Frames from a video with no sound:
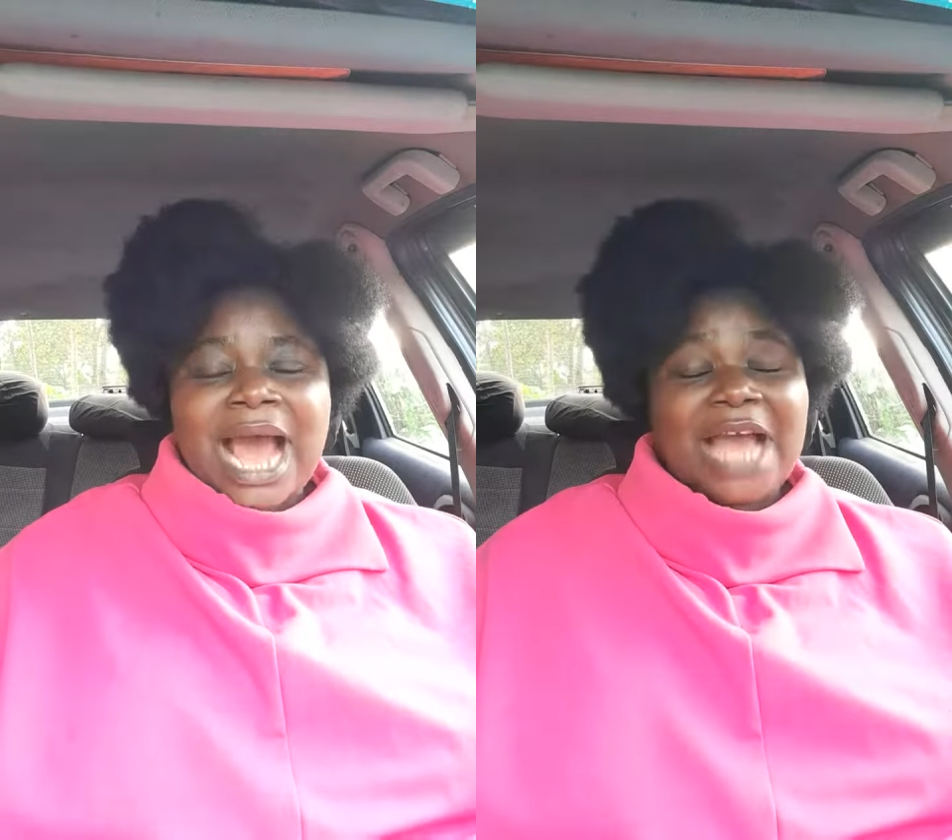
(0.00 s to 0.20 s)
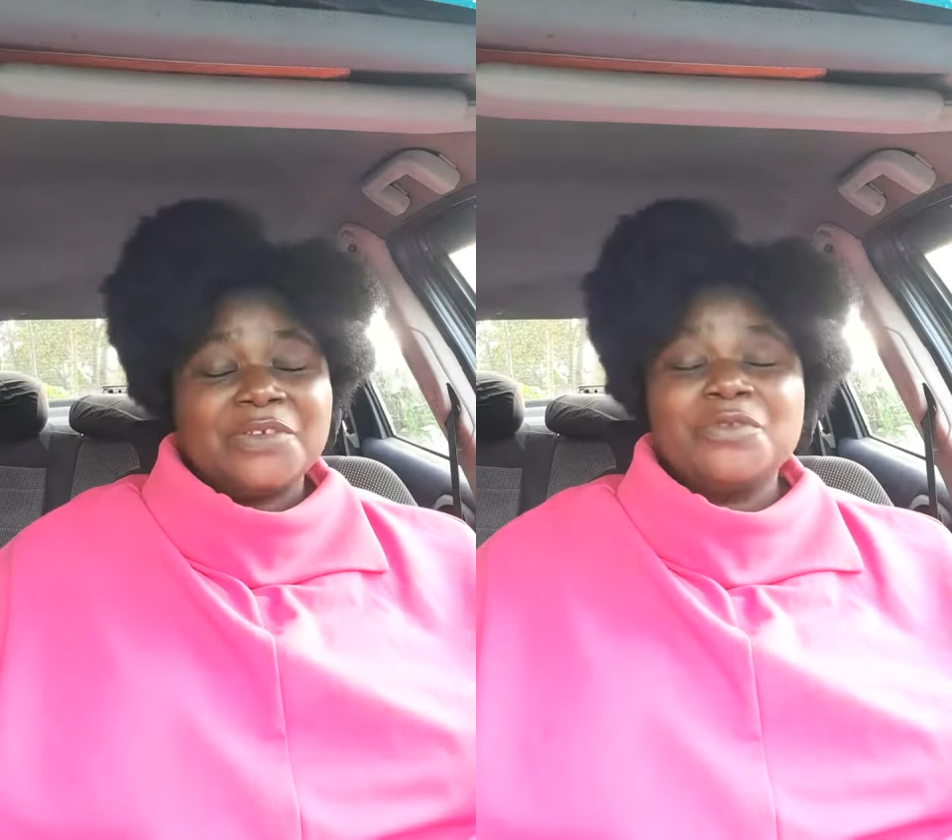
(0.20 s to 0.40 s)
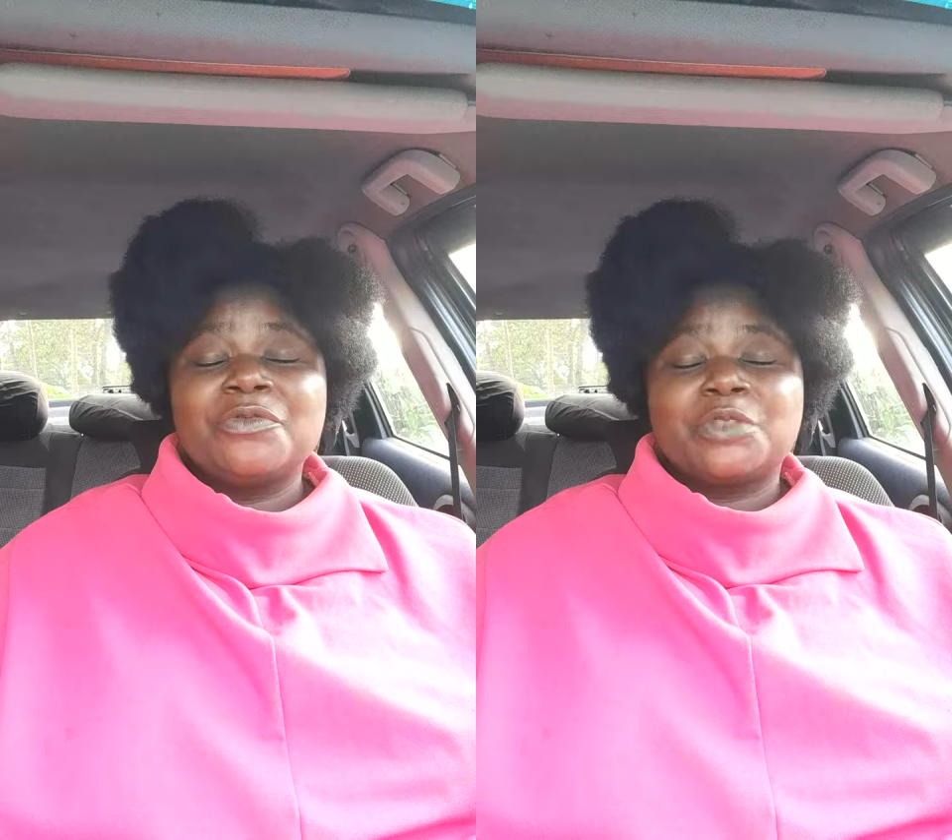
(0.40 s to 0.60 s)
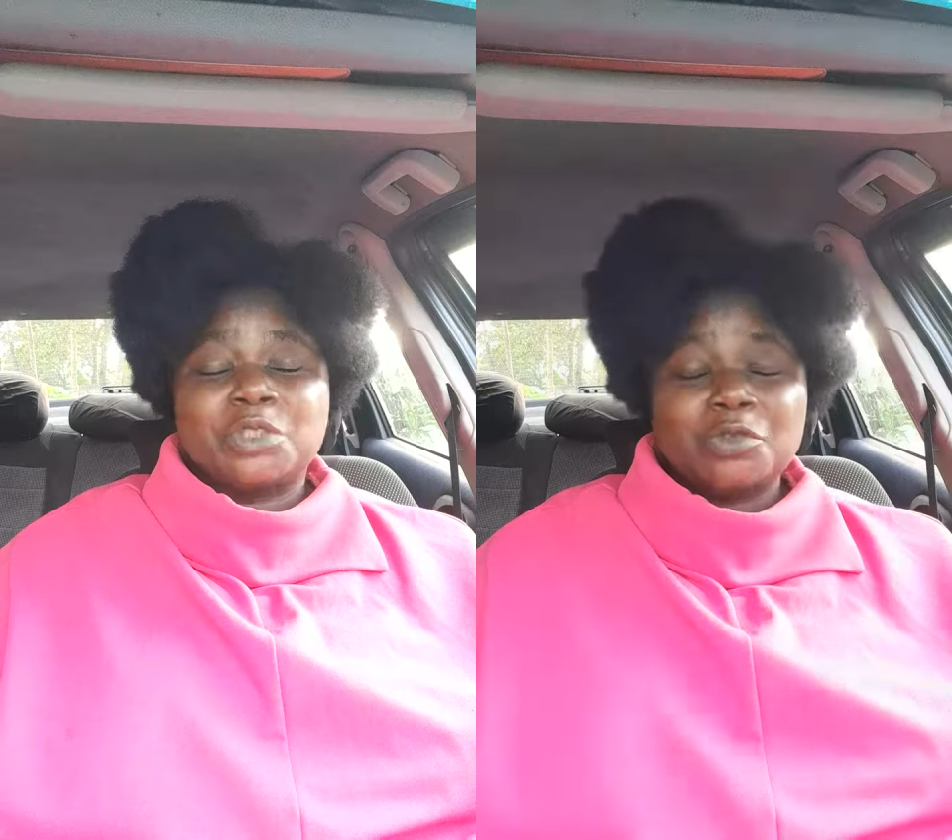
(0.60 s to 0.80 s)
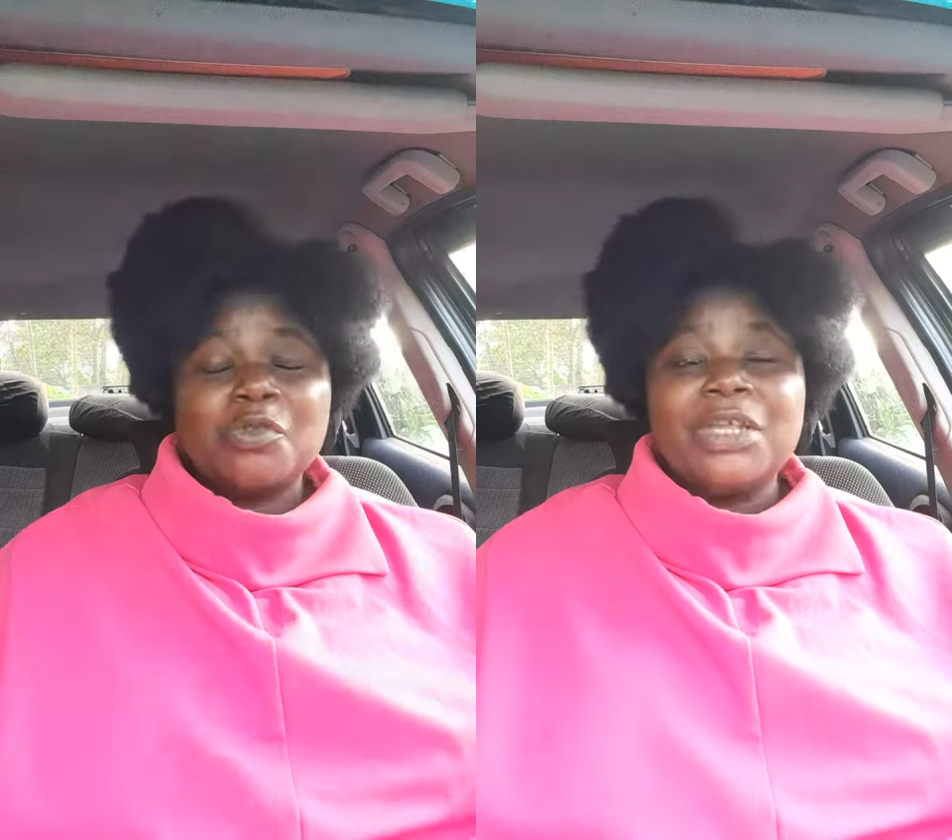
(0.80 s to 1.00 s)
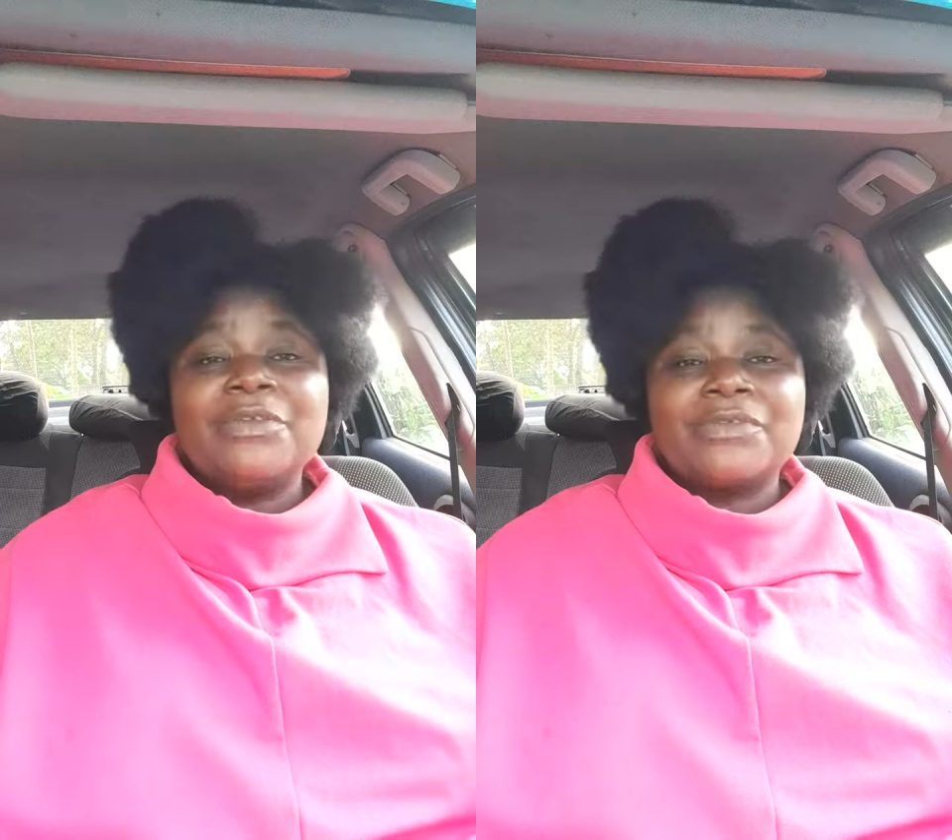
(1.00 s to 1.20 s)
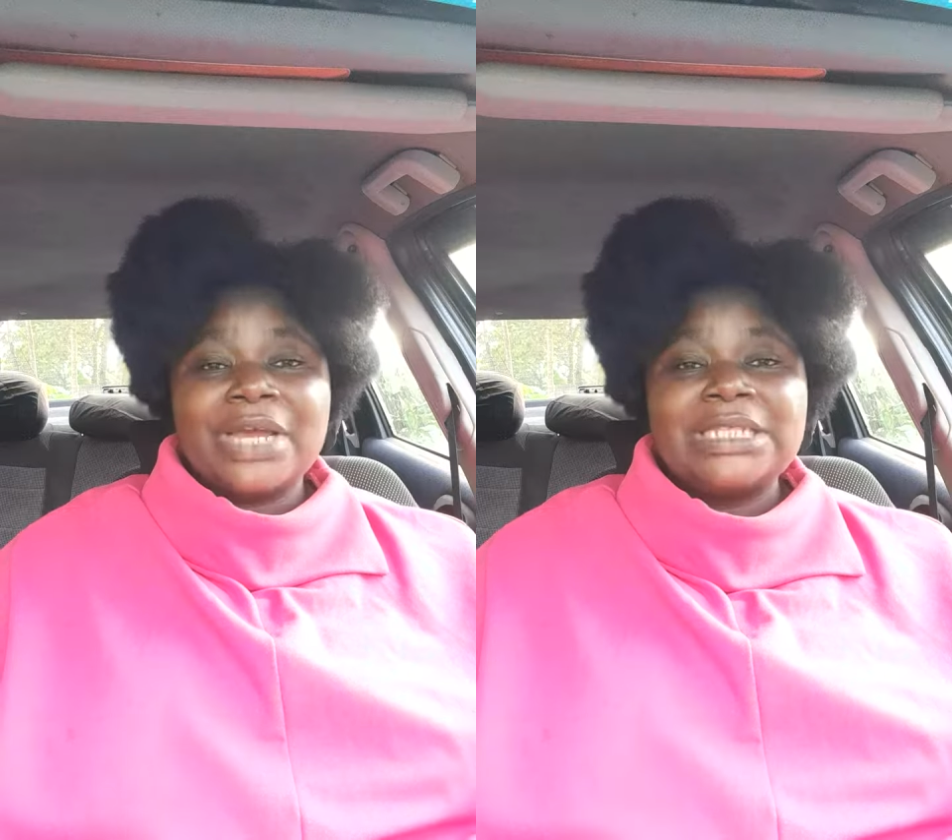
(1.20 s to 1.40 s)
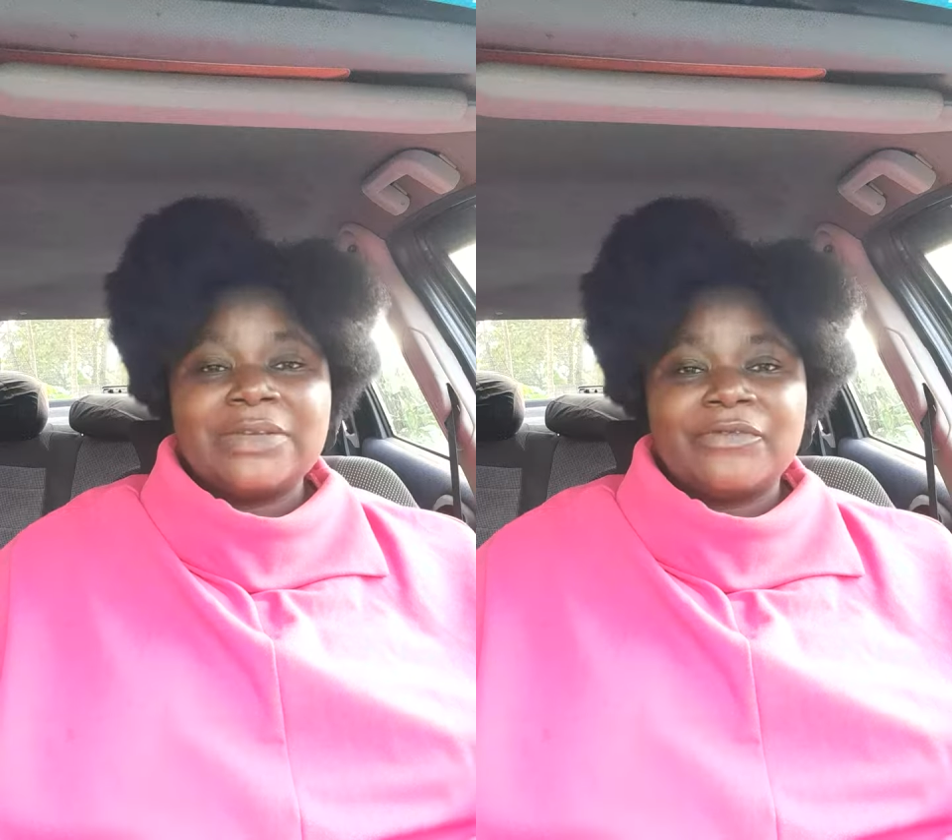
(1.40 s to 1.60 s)
Are you truly
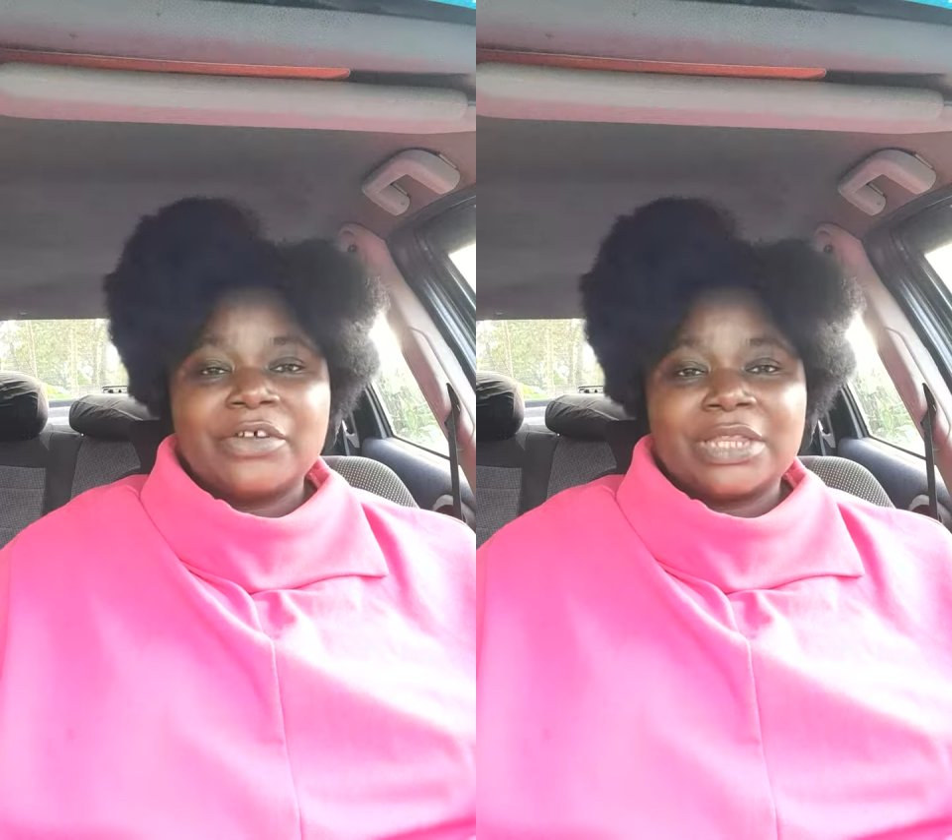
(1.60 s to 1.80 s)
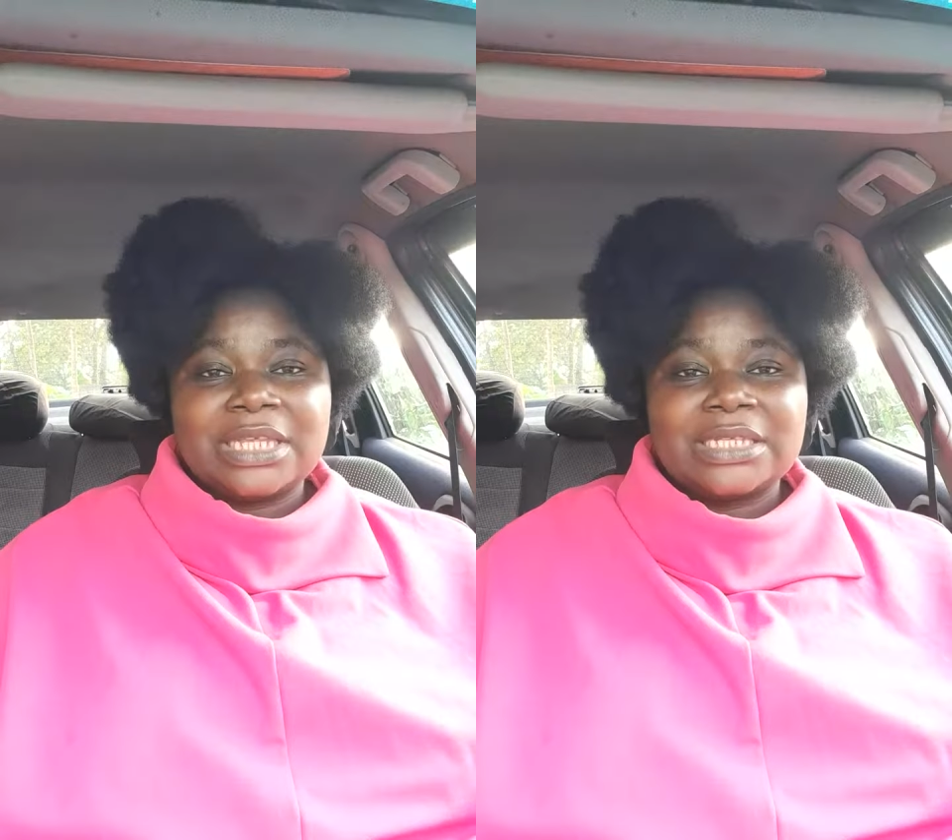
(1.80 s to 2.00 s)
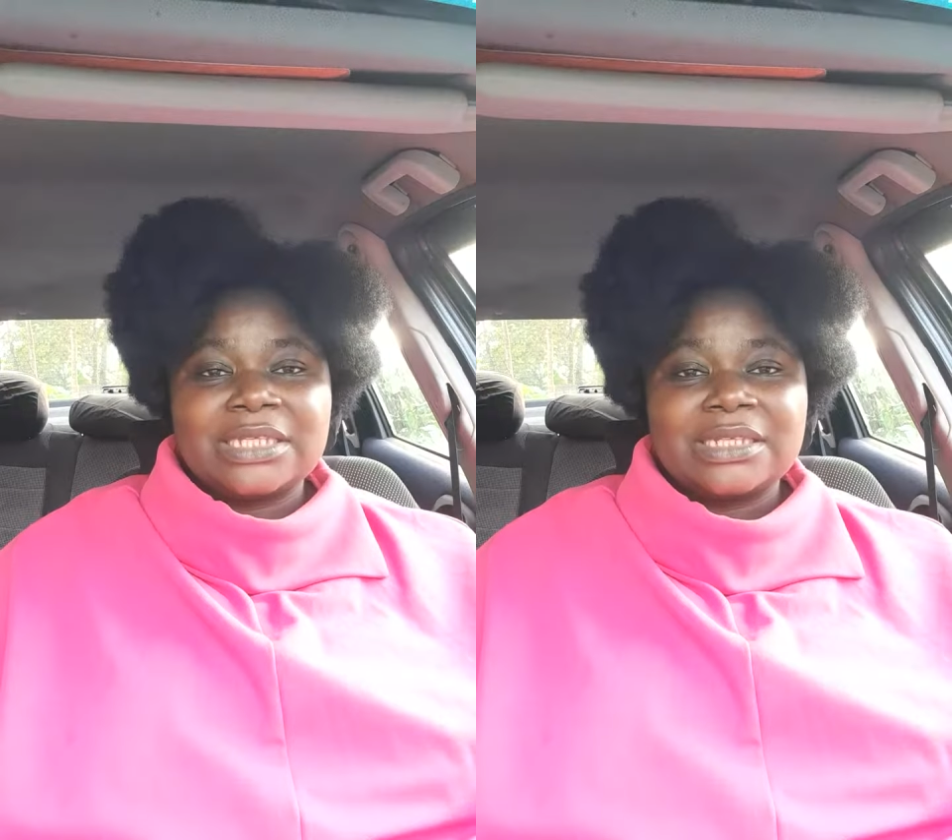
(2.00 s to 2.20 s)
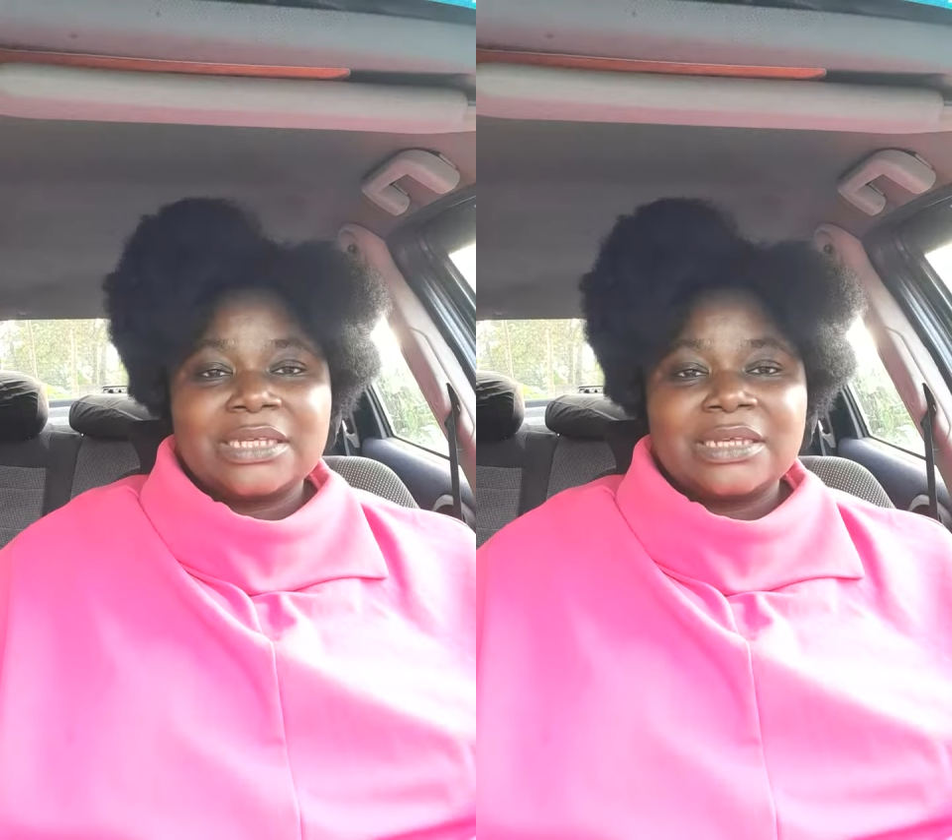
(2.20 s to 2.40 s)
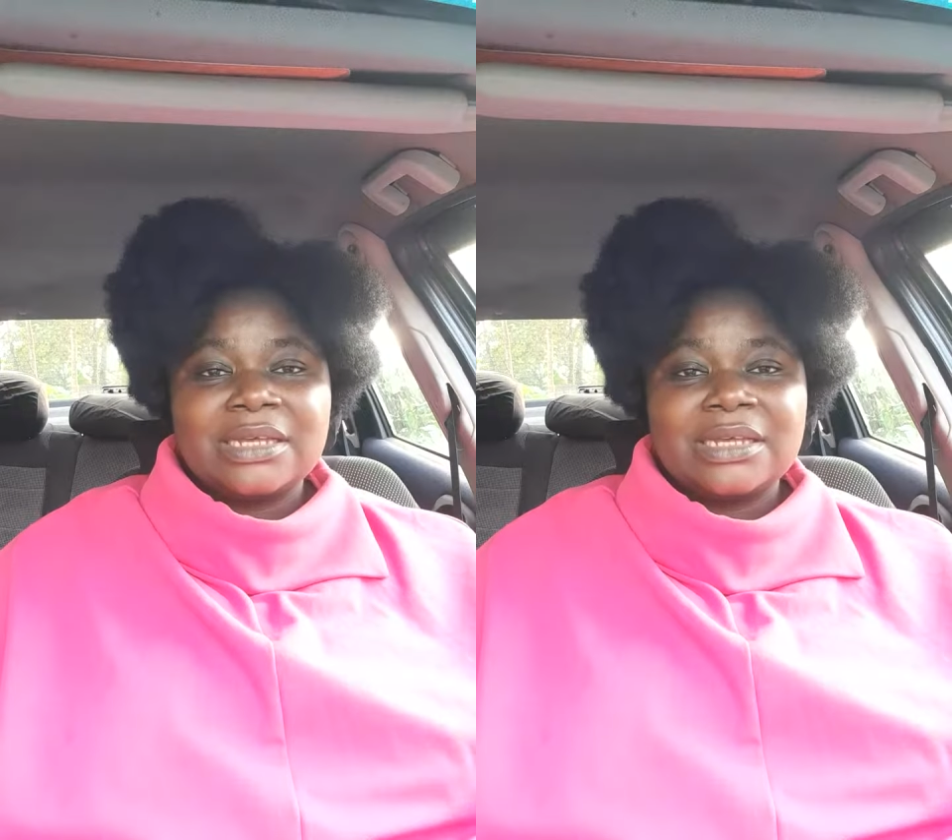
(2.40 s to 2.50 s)
ready for this?